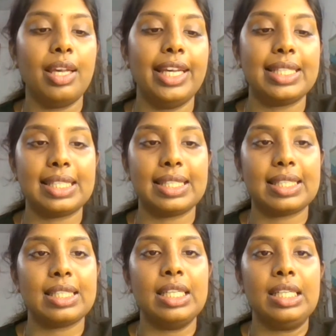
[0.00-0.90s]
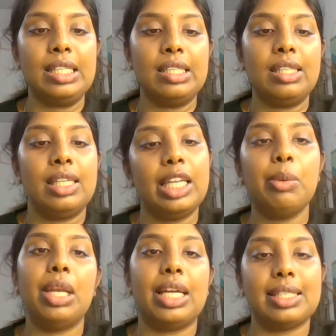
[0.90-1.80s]
Yes.
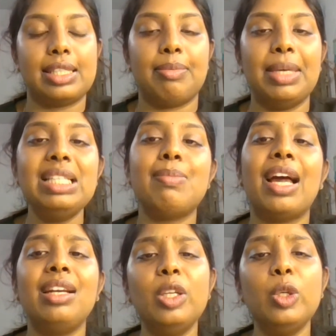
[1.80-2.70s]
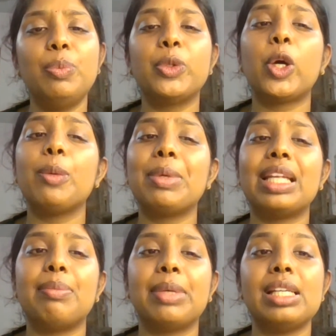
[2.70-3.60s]
Lingual is the best. Standard loop would not be
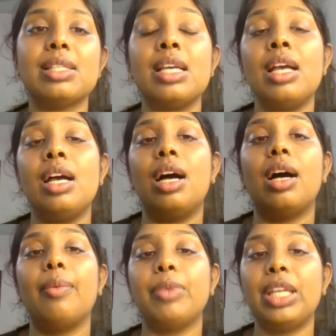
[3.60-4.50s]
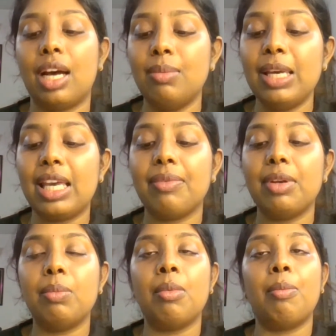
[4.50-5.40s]
there because it can't be
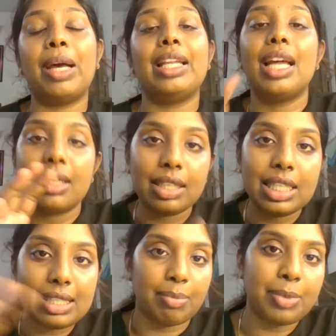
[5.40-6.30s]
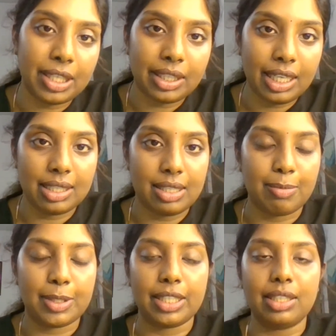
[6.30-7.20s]
given bilaterally, separately, and
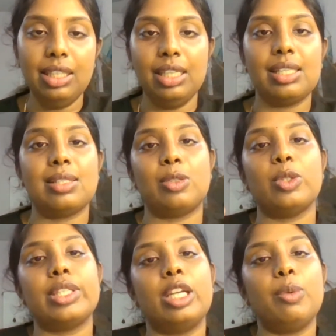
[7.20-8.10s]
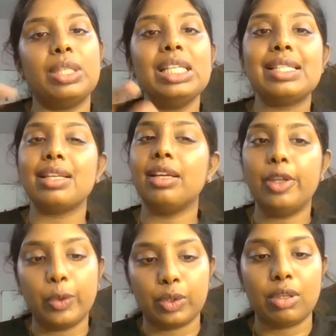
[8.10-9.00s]
separately. It is associated with a
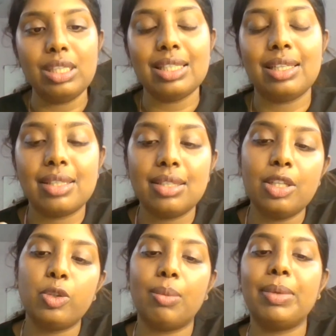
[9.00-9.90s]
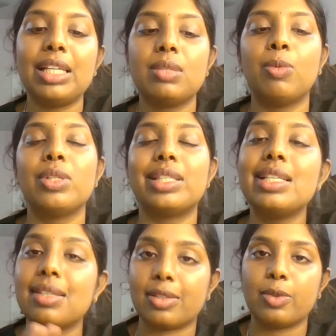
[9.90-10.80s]
single tooth loss, and distal short planes
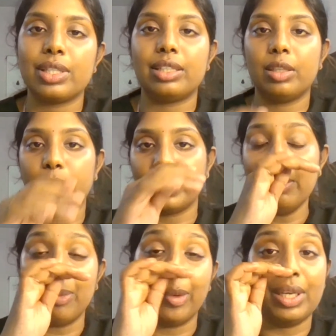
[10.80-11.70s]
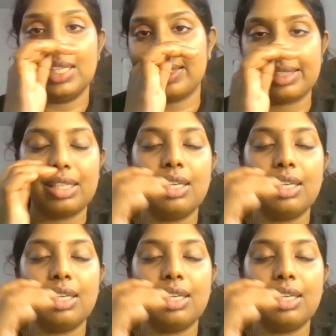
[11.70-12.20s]
mostly is associated with the molars,